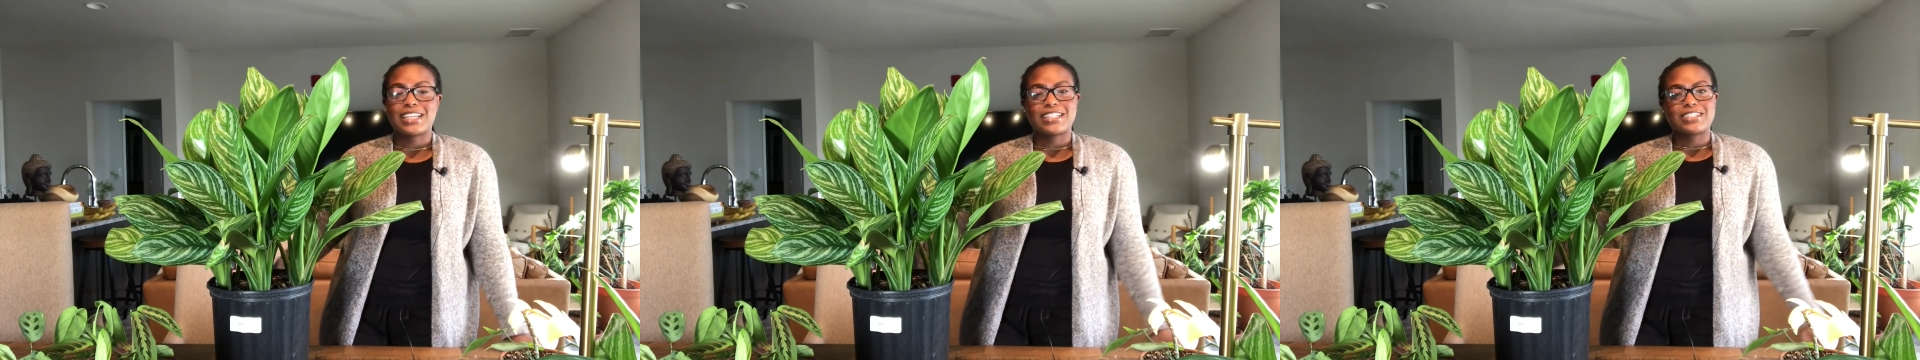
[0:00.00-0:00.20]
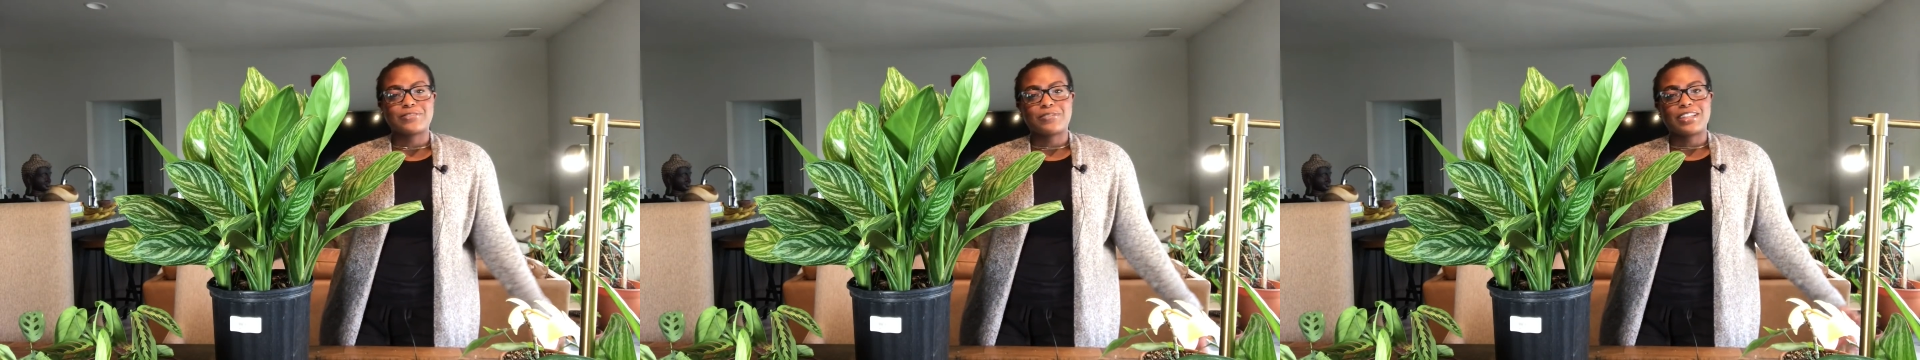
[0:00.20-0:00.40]
I
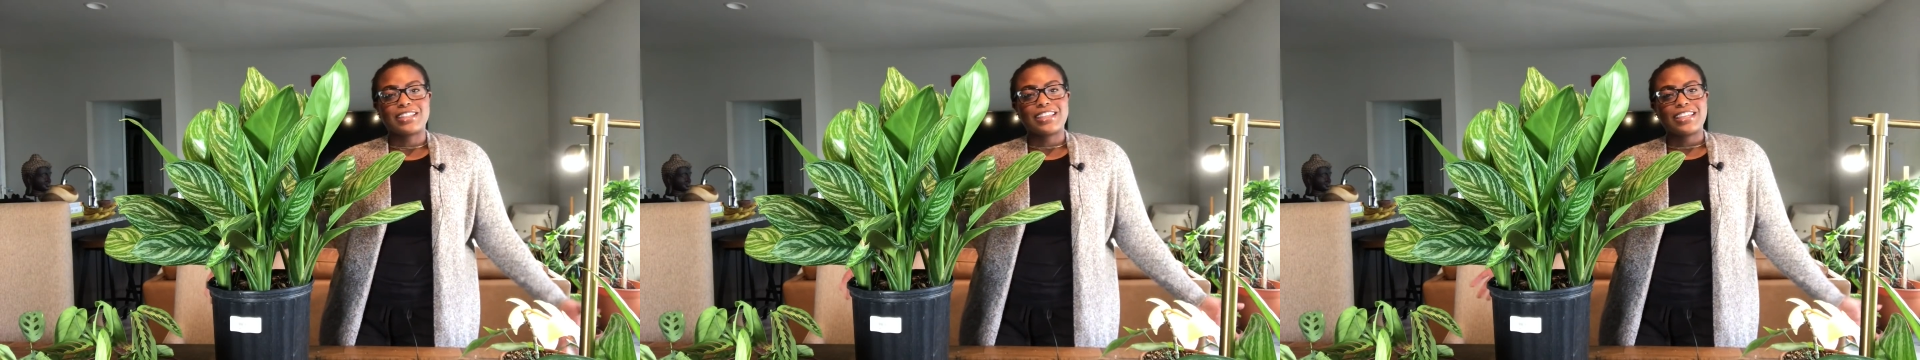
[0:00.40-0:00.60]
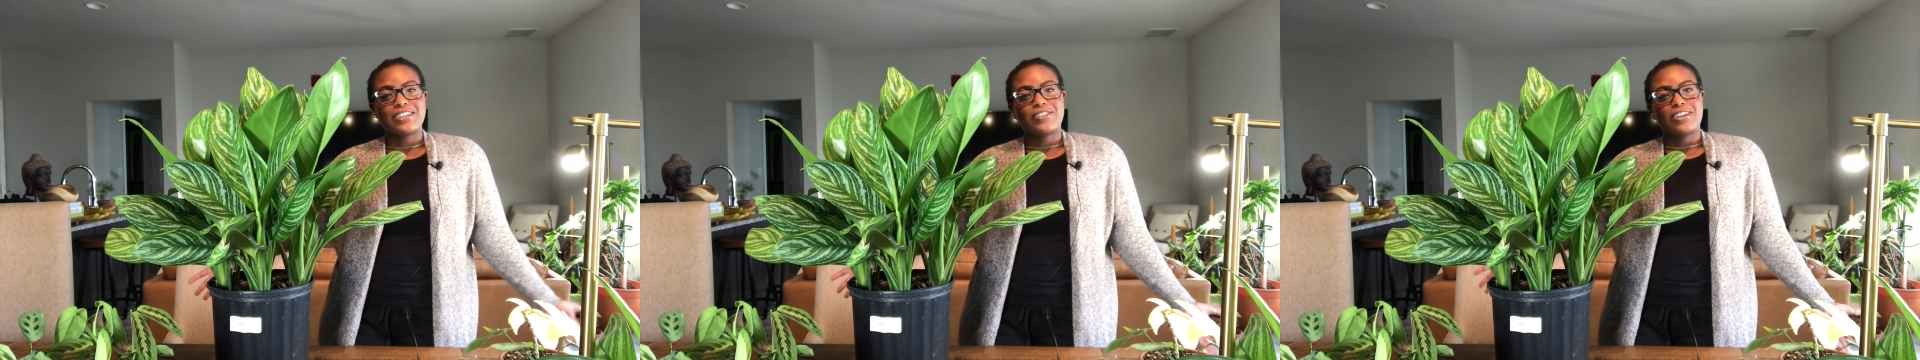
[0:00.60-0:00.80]
just want to
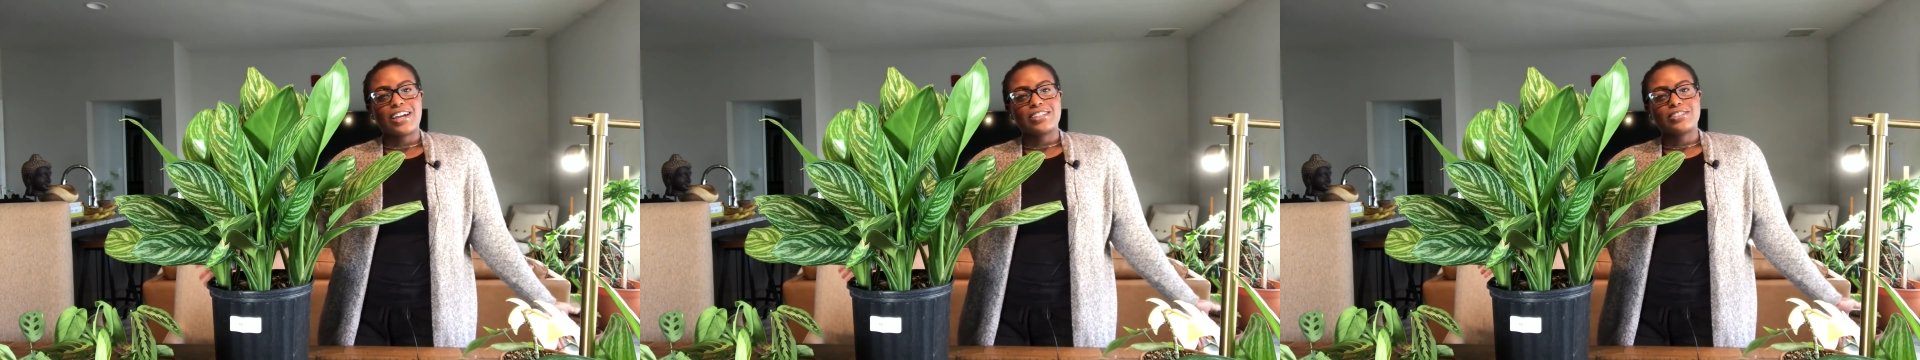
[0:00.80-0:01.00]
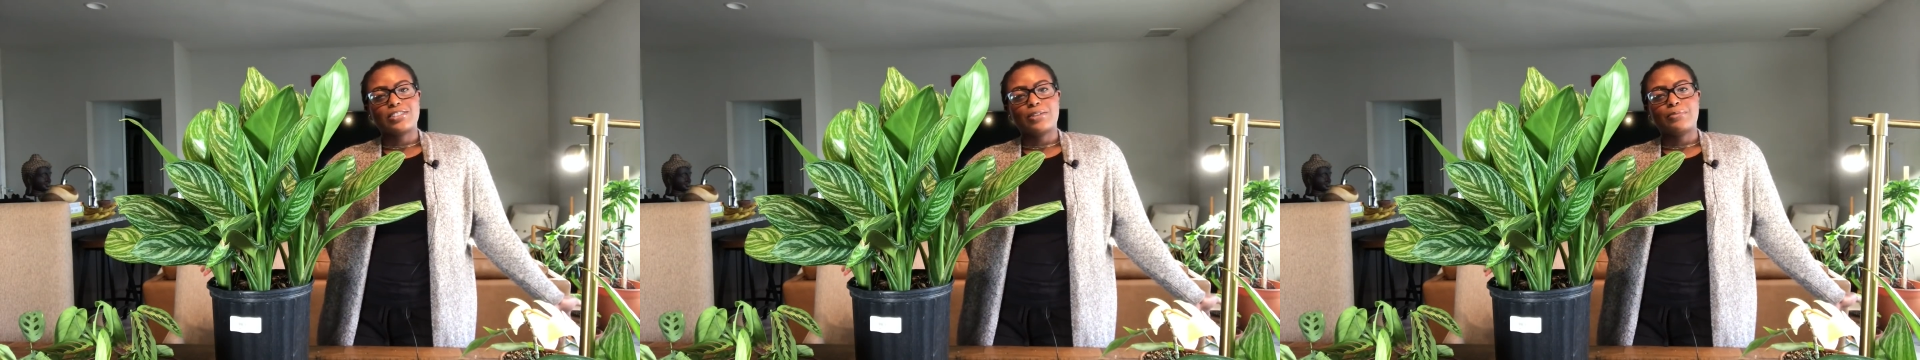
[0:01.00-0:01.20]
thank you
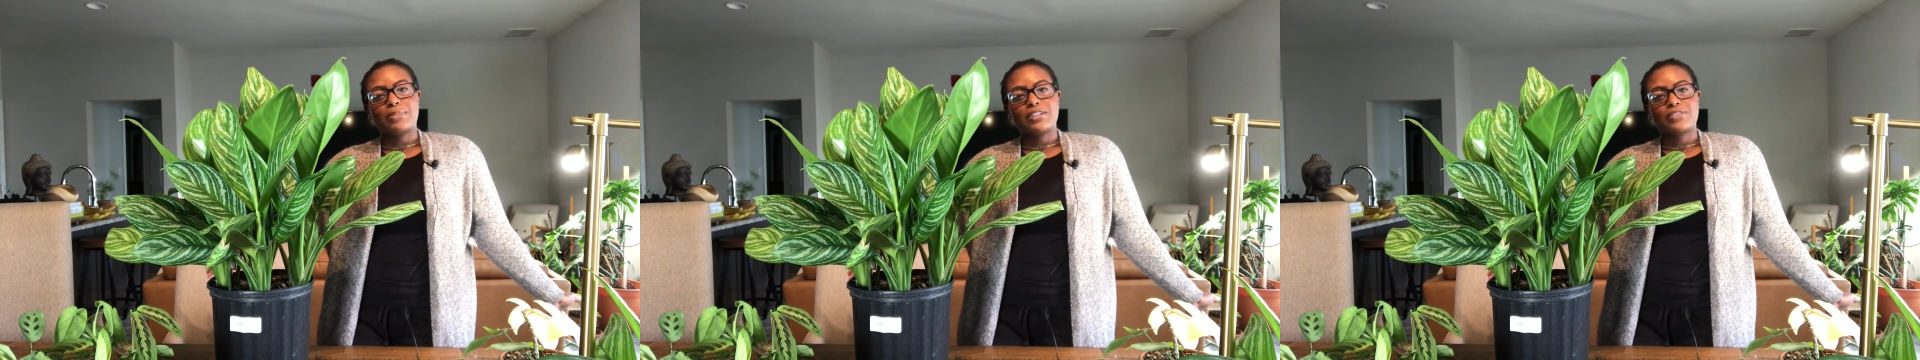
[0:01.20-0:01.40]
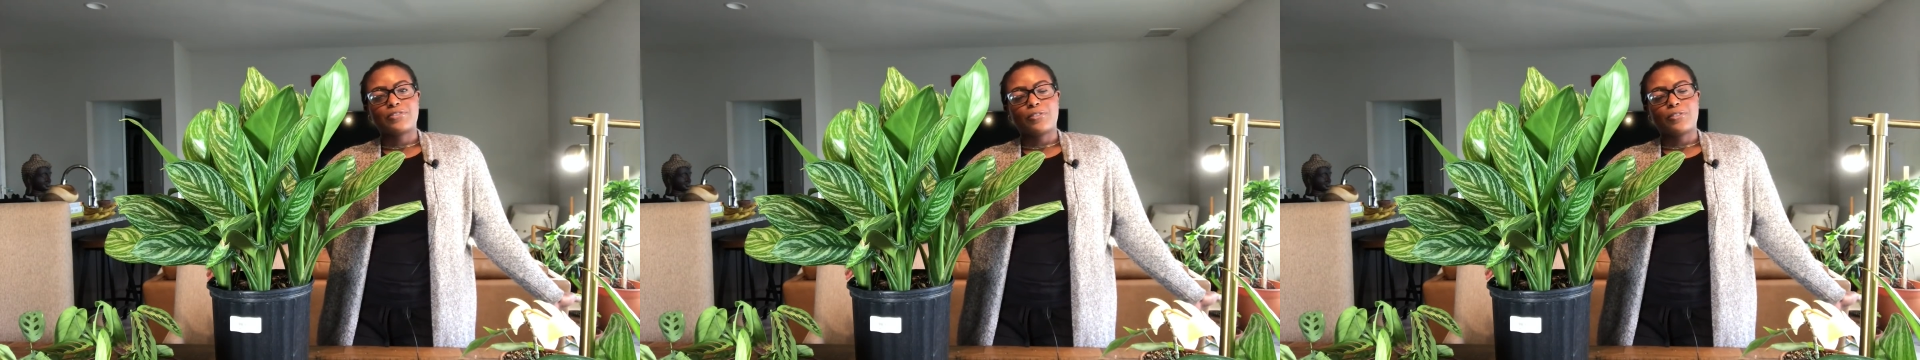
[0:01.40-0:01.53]
guys so much